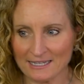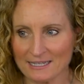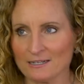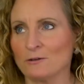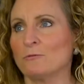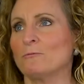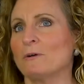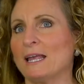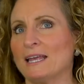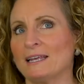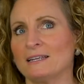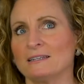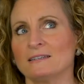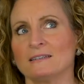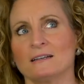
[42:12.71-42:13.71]
in a
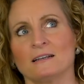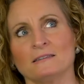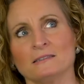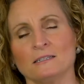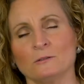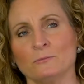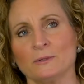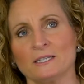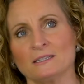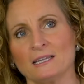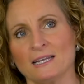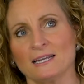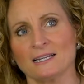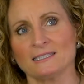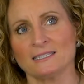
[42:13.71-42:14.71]
way, a little bit
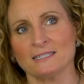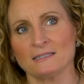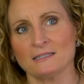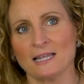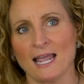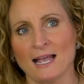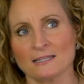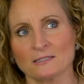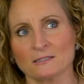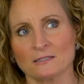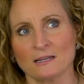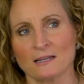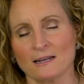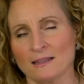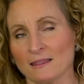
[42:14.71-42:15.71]
like I did last,
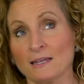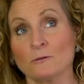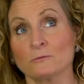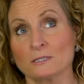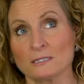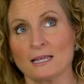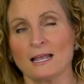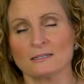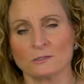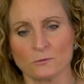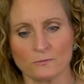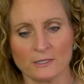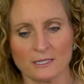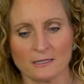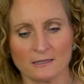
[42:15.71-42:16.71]
and I think it was last
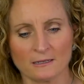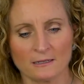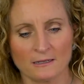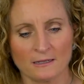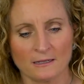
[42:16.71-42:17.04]
week,